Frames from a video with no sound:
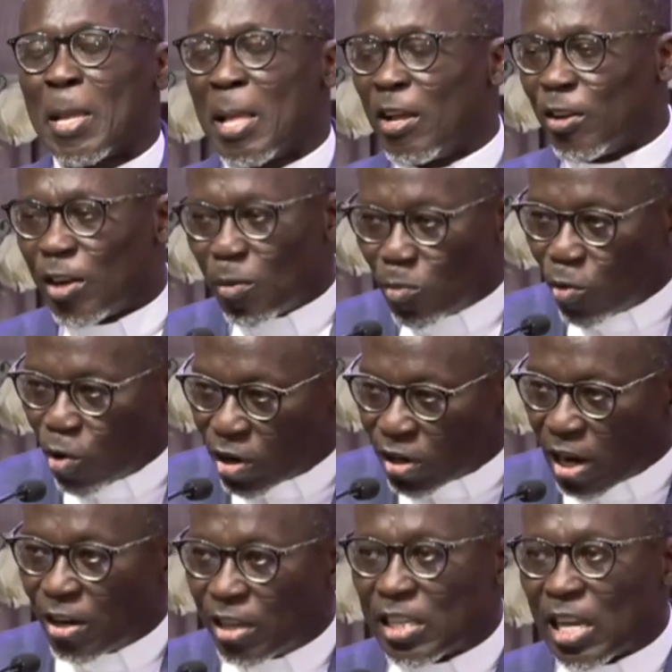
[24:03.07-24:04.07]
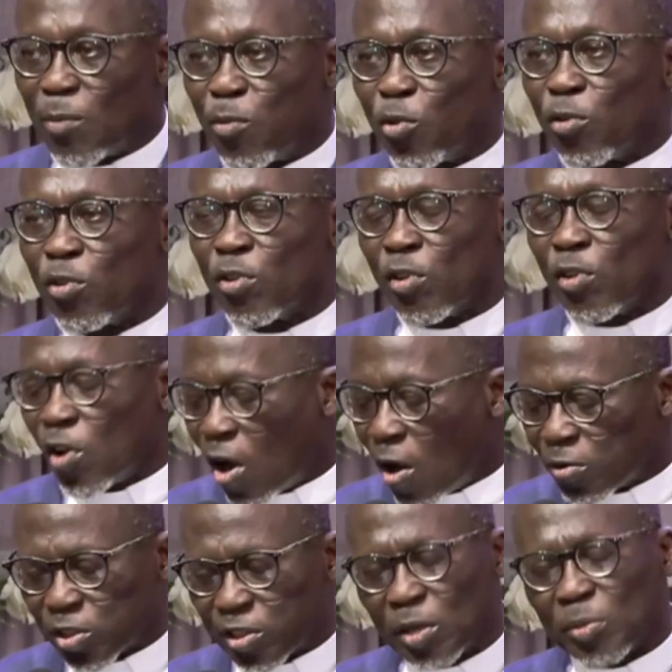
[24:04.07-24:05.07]
more knowledgeable of
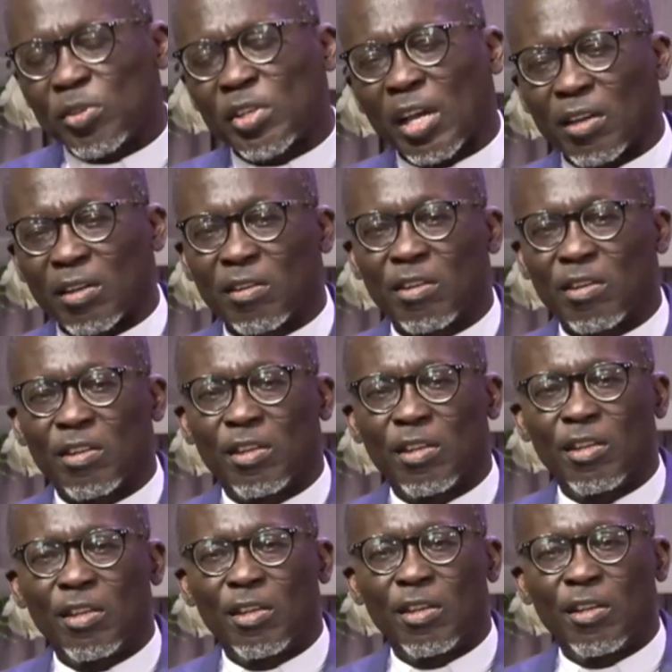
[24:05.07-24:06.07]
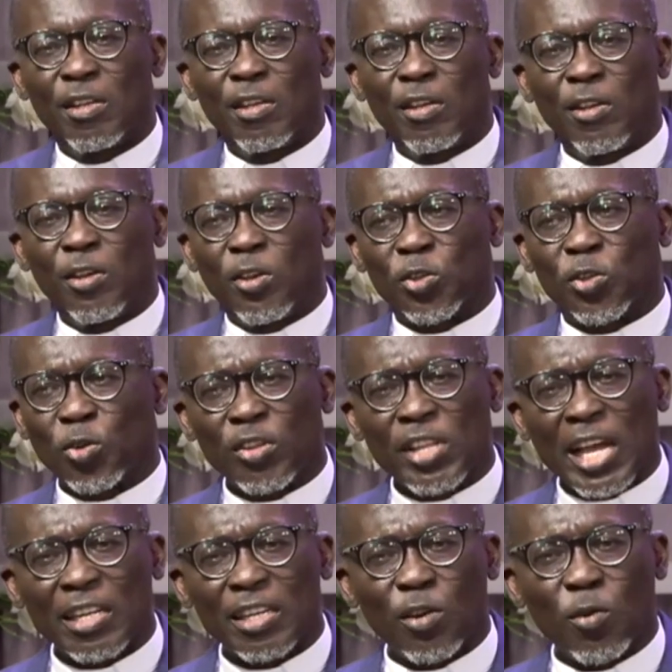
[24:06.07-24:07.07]
Scripture, so that
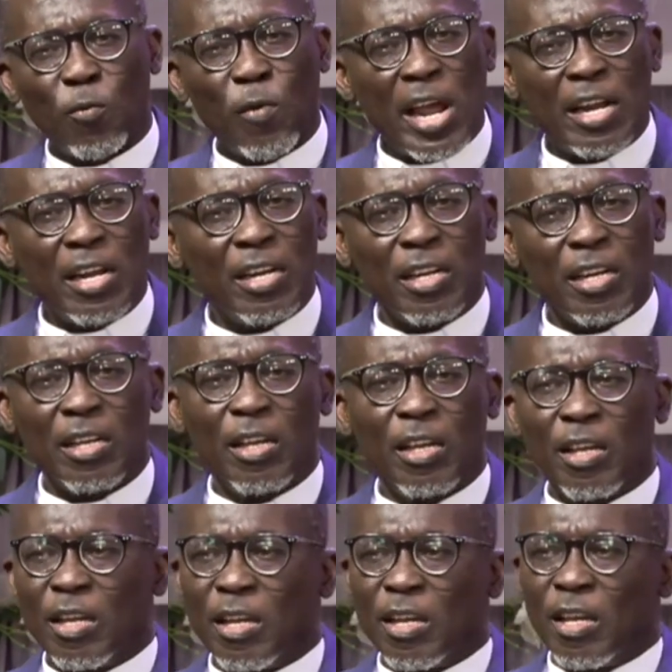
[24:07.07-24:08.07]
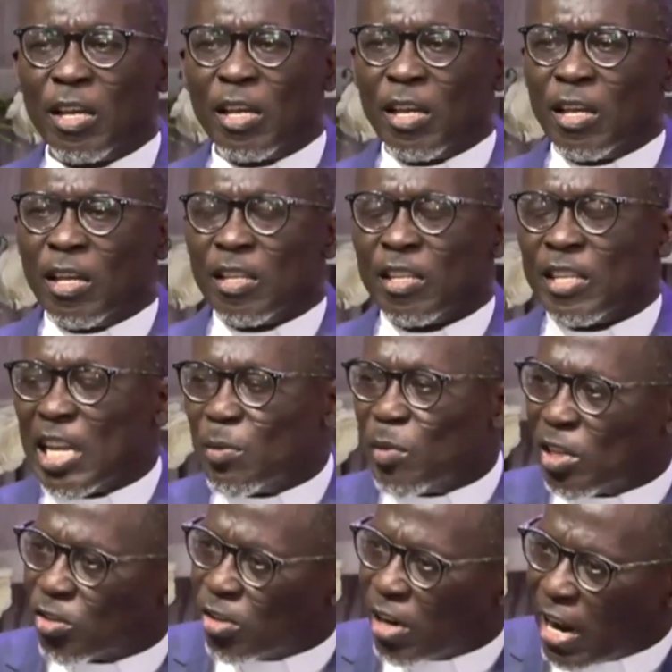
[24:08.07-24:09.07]
when the enemy
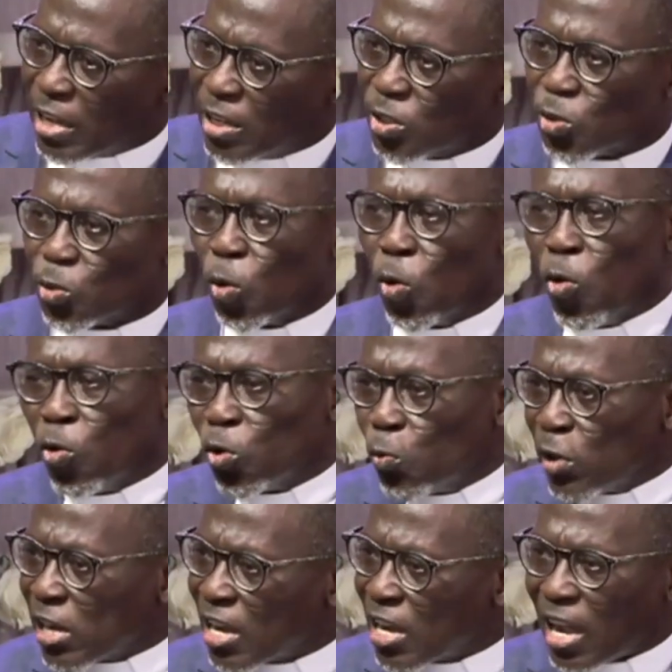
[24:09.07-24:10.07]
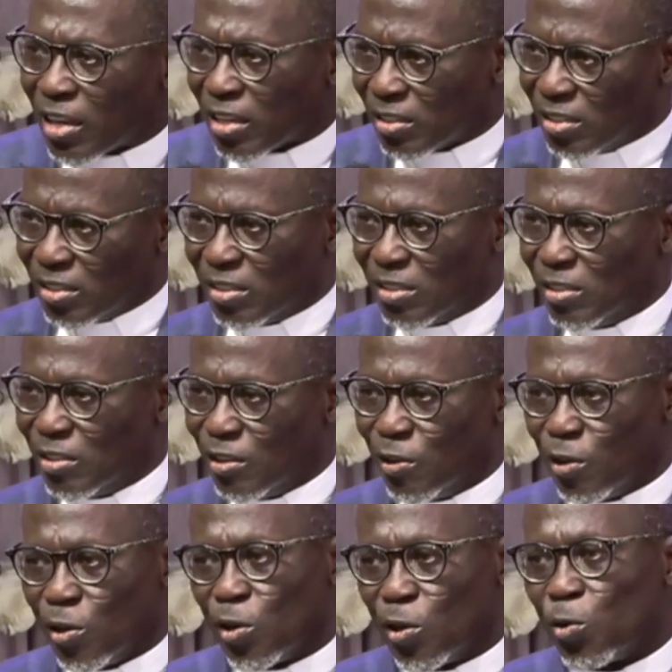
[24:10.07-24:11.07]
tries to hoodwink us,
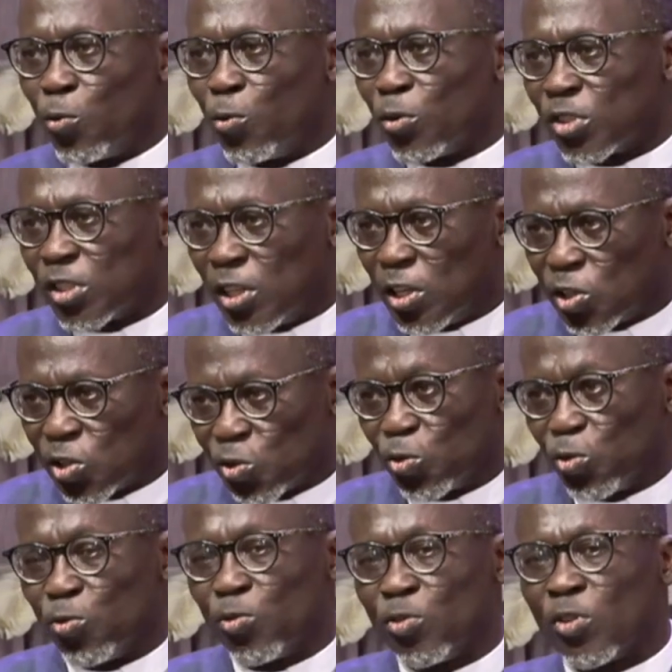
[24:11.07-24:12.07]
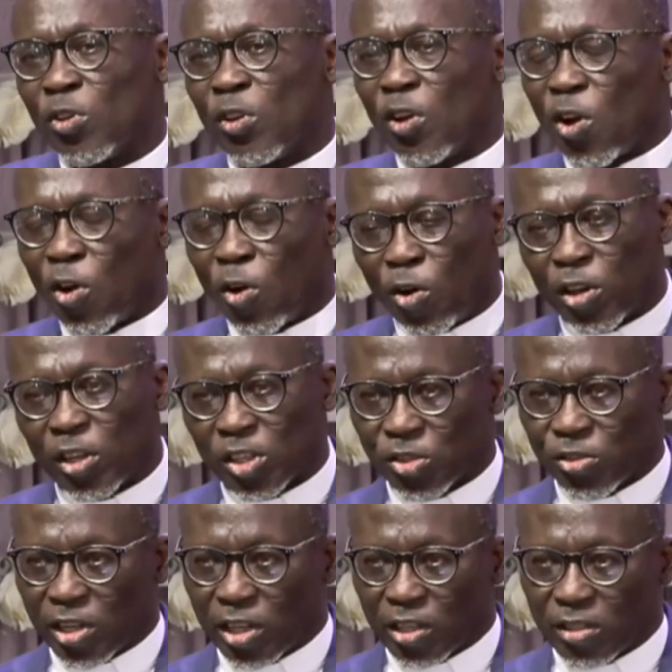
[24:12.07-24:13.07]
we will see through all his
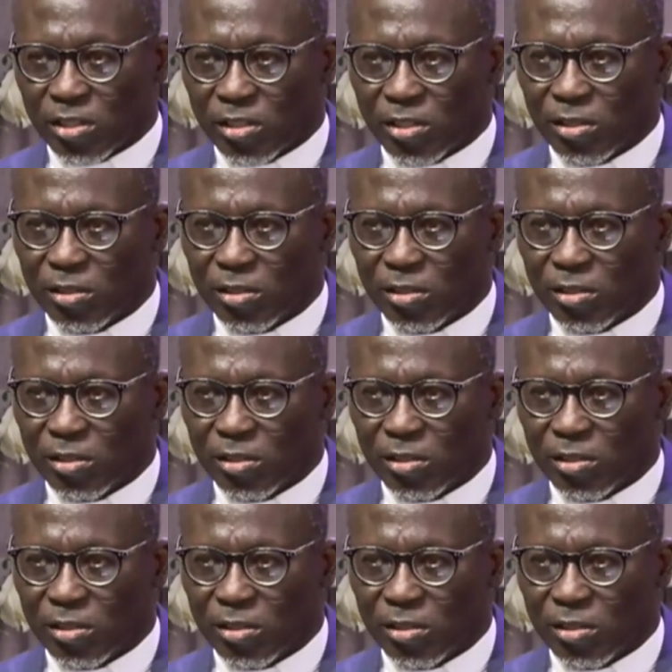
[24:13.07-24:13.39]
tricks